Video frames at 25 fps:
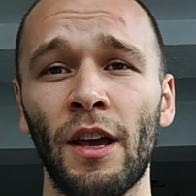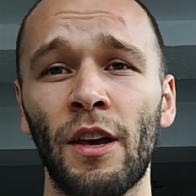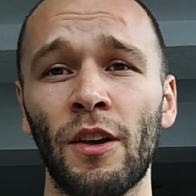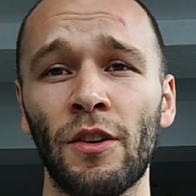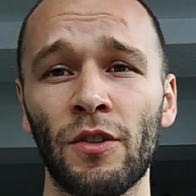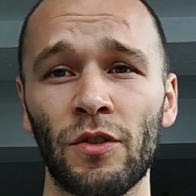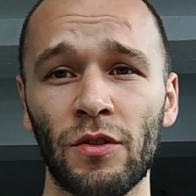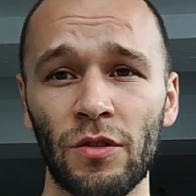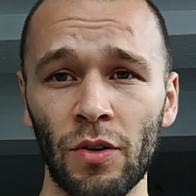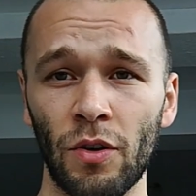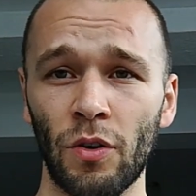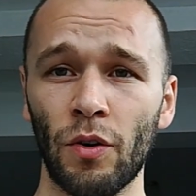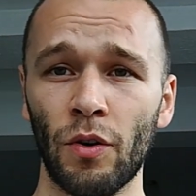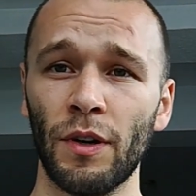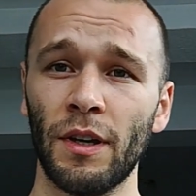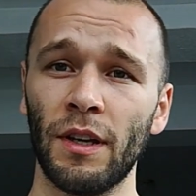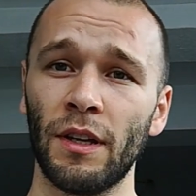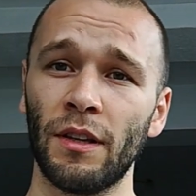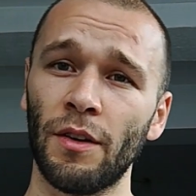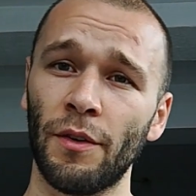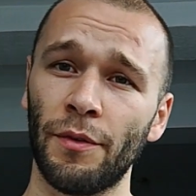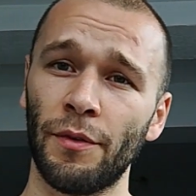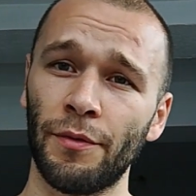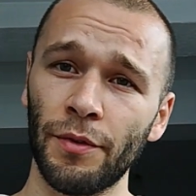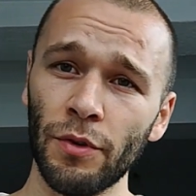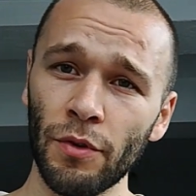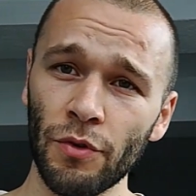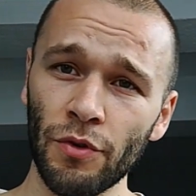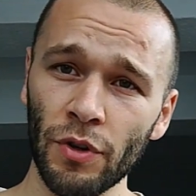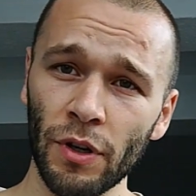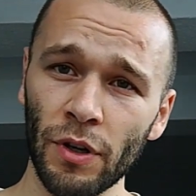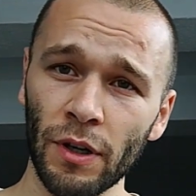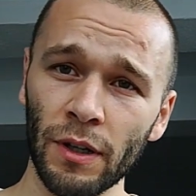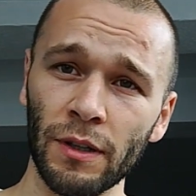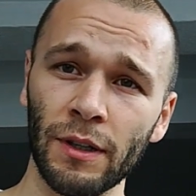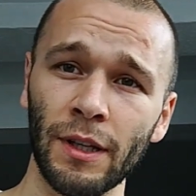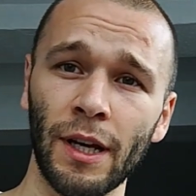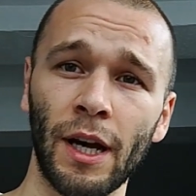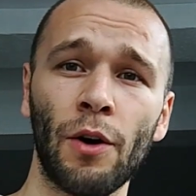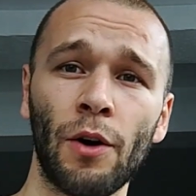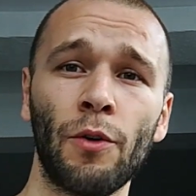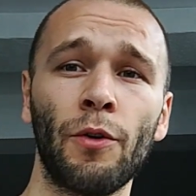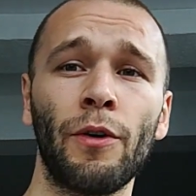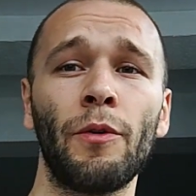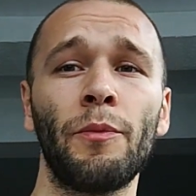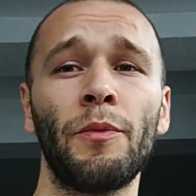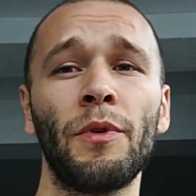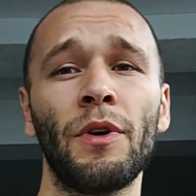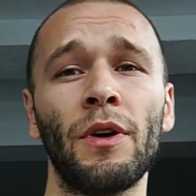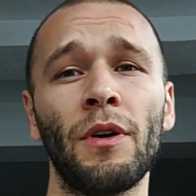So in the future there
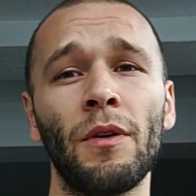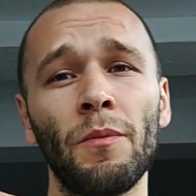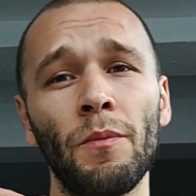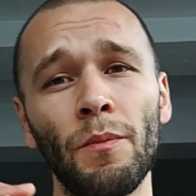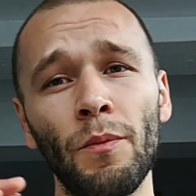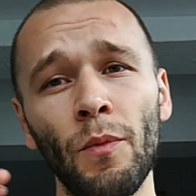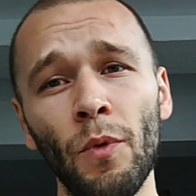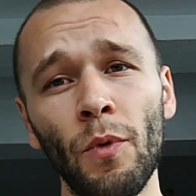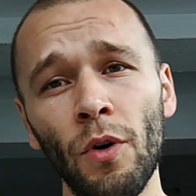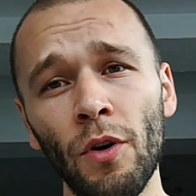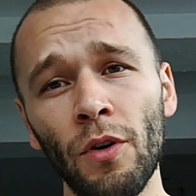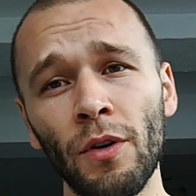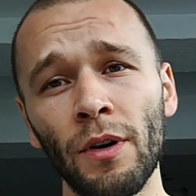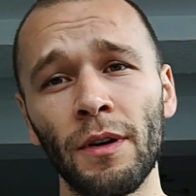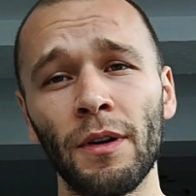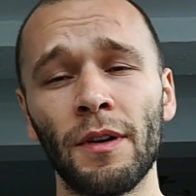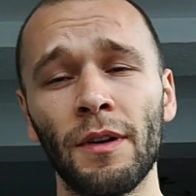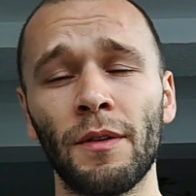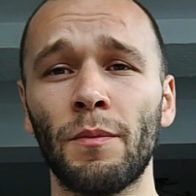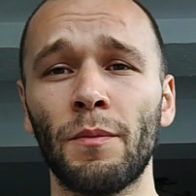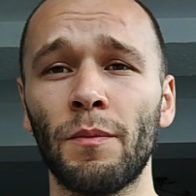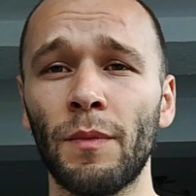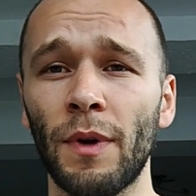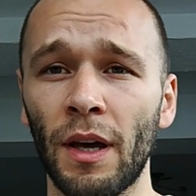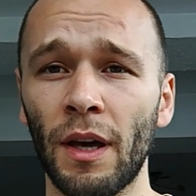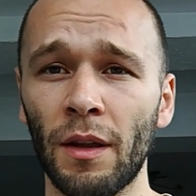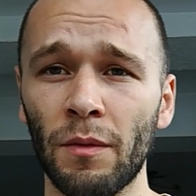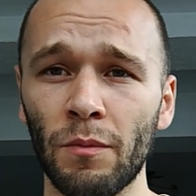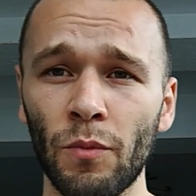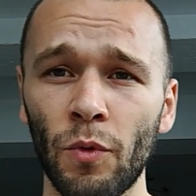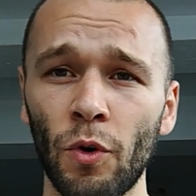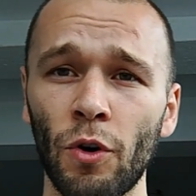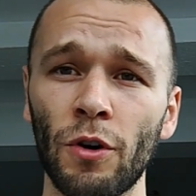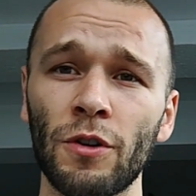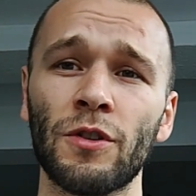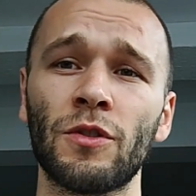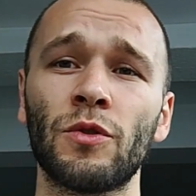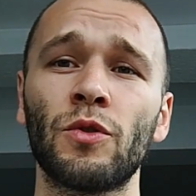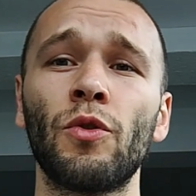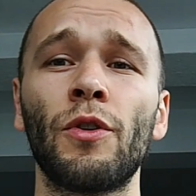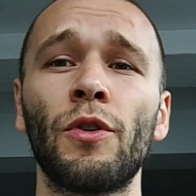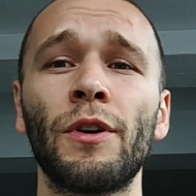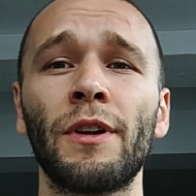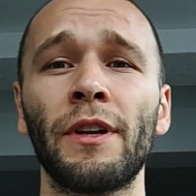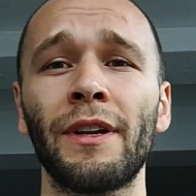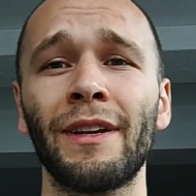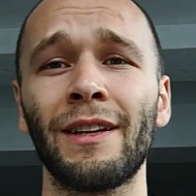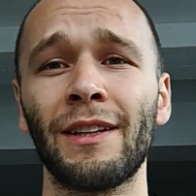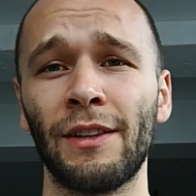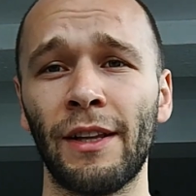will be more and more
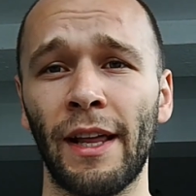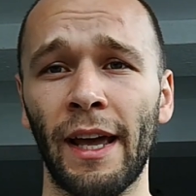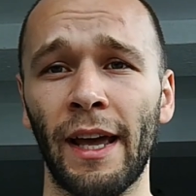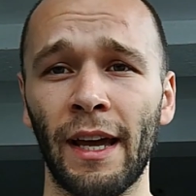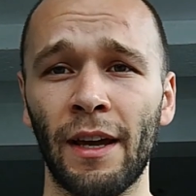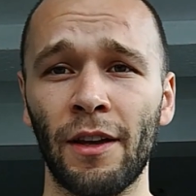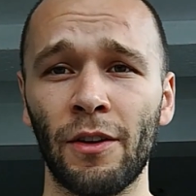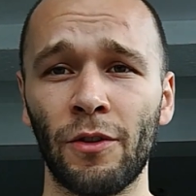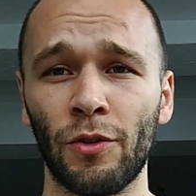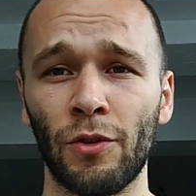stories like